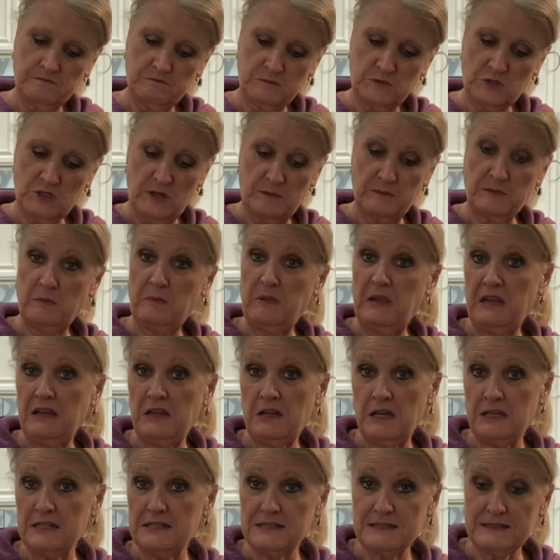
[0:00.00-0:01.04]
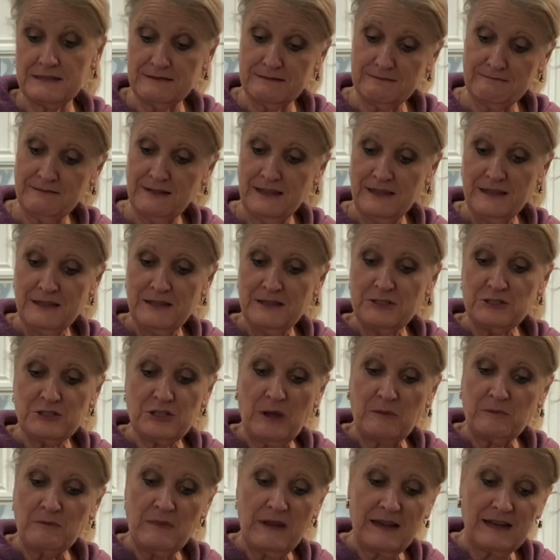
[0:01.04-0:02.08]
chopped peanuts,
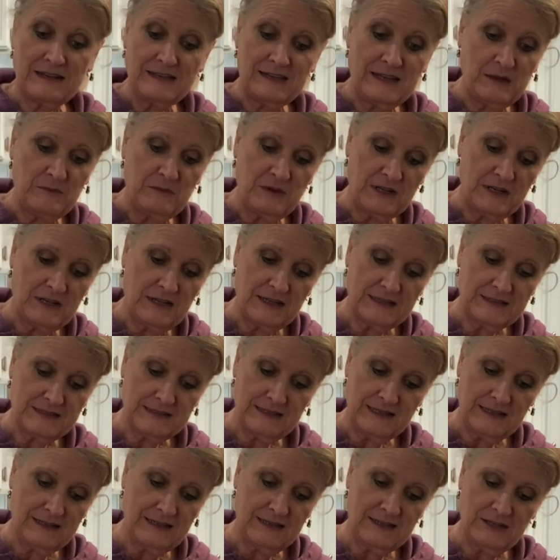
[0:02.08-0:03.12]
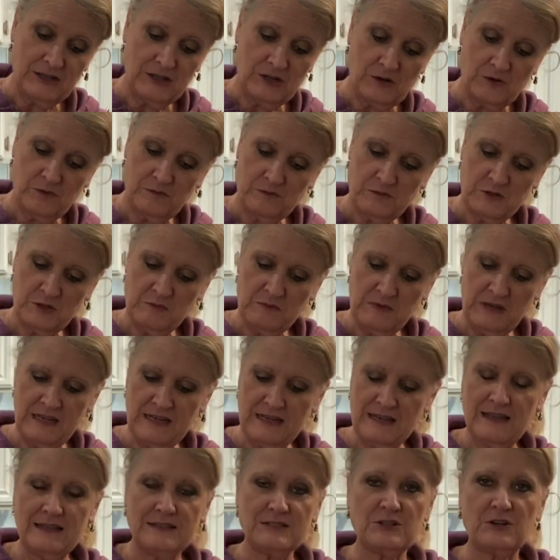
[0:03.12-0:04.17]
chopped macadamia nuts. Any, you know, to me
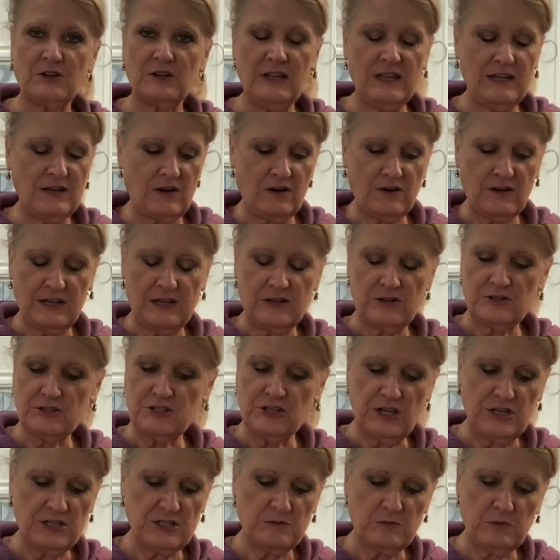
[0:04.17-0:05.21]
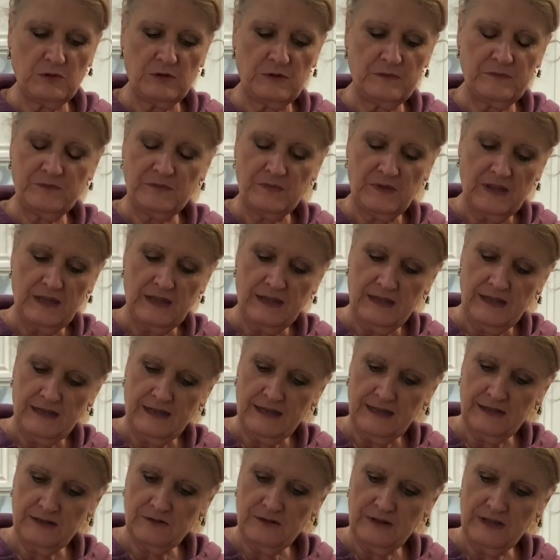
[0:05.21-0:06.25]
nuts are interchangeable.
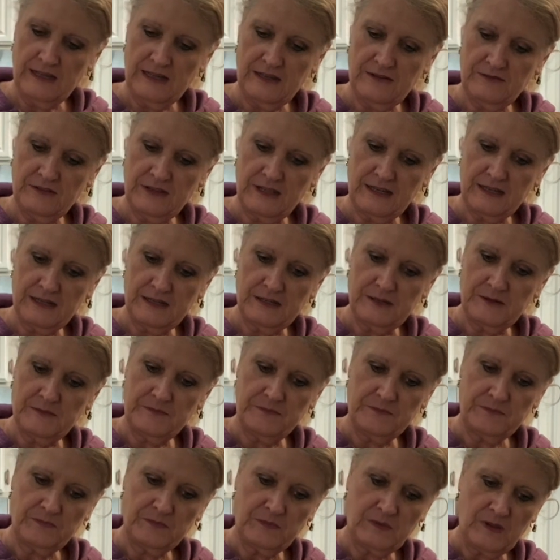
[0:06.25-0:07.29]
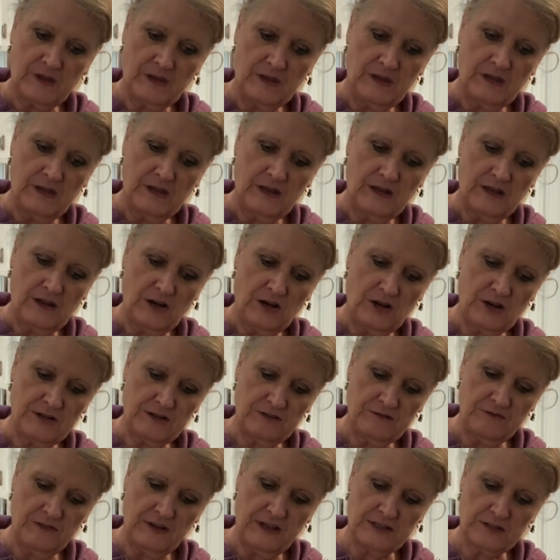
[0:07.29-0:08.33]
I don't have like a hard
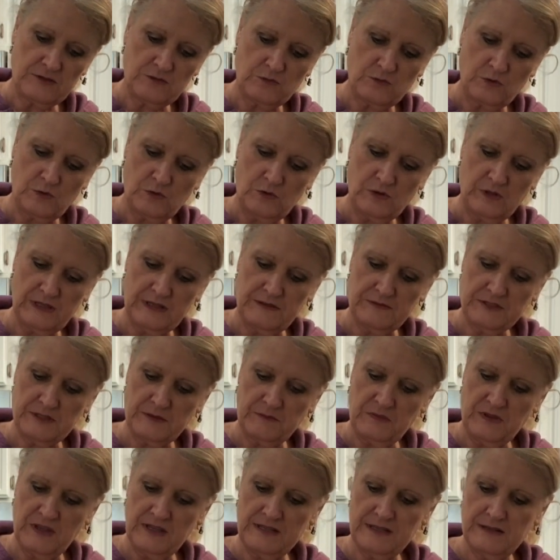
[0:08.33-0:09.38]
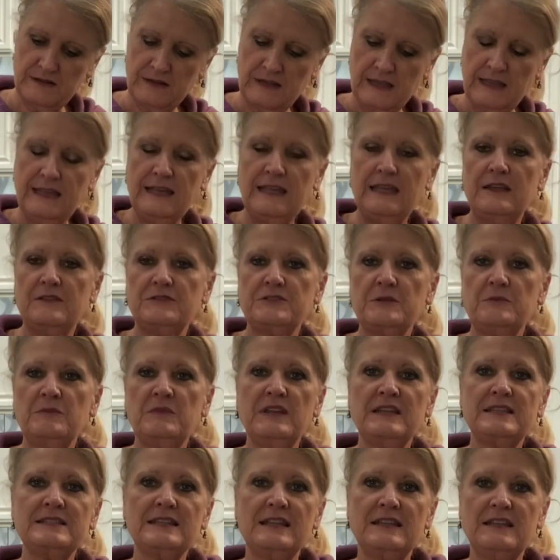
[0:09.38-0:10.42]
and fast rule. If
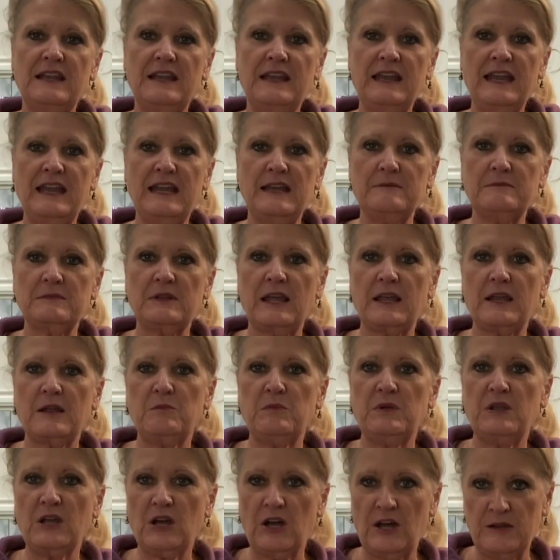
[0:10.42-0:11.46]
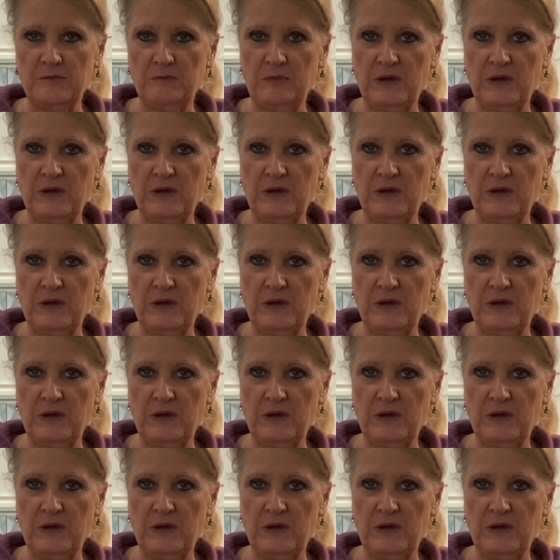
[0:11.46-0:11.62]
something's in the name, like pecan